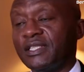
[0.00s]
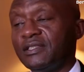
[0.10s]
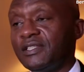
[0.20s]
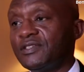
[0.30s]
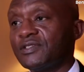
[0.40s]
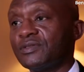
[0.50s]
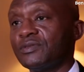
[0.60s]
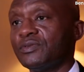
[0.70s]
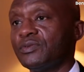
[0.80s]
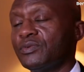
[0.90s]
And
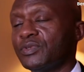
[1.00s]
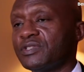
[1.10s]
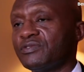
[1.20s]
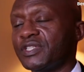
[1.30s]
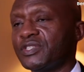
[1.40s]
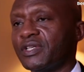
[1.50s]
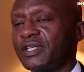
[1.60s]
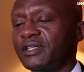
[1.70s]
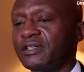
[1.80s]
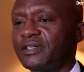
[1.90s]
this was
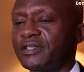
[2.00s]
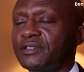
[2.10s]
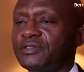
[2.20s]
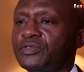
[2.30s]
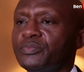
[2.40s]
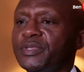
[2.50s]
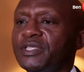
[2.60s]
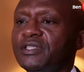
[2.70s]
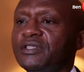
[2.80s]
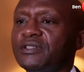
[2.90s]
eventually to
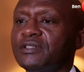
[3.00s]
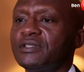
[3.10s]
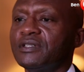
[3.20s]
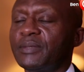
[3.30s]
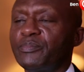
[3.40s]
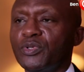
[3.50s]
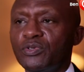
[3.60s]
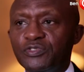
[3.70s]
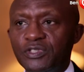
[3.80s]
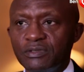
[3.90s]
be
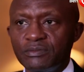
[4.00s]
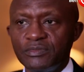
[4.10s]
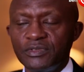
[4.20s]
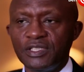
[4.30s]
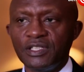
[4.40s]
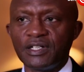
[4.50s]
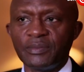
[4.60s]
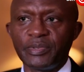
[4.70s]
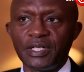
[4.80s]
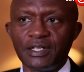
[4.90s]
approved in
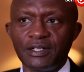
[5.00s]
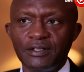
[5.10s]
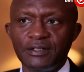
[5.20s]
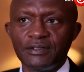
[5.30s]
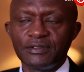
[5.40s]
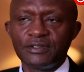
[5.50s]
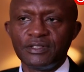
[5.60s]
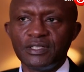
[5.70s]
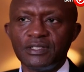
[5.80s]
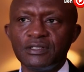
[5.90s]
Kampala.
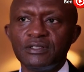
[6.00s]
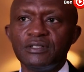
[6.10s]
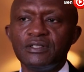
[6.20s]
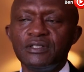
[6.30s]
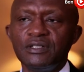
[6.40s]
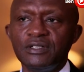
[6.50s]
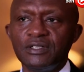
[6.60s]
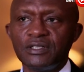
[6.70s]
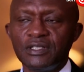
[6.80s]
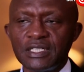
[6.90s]
And
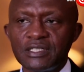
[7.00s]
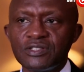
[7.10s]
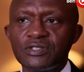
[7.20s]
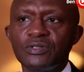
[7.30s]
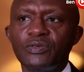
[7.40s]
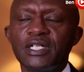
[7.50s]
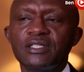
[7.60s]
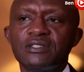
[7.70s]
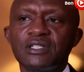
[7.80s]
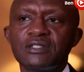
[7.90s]
that is
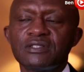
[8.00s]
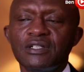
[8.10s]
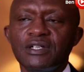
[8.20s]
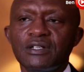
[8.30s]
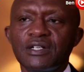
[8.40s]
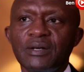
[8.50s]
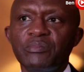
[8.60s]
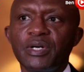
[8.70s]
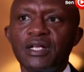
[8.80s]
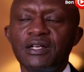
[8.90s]
where it takes the
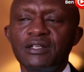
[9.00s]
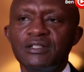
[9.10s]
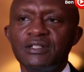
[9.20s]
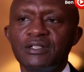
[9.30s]
Kampala